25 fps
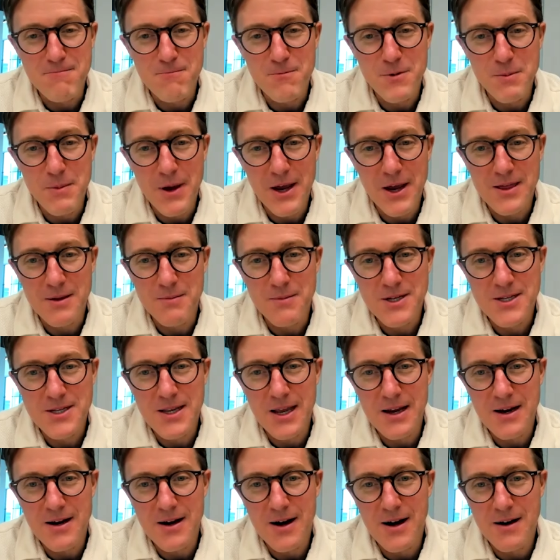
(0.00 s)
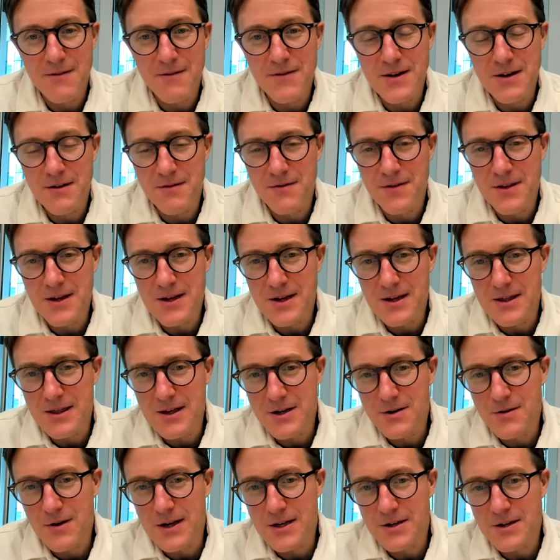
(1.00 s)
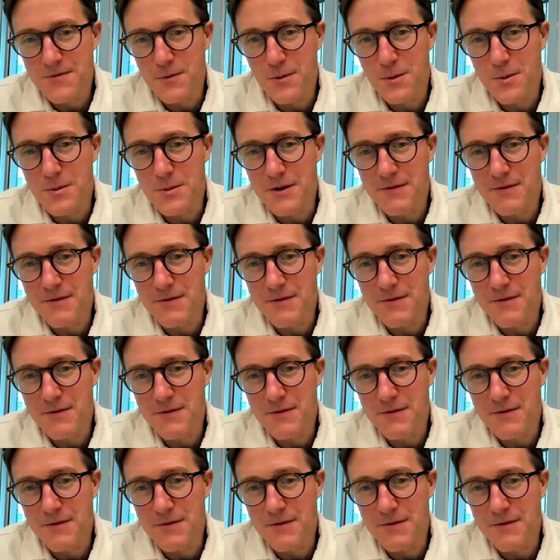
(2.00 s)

we make the mistake often of thinking that transformative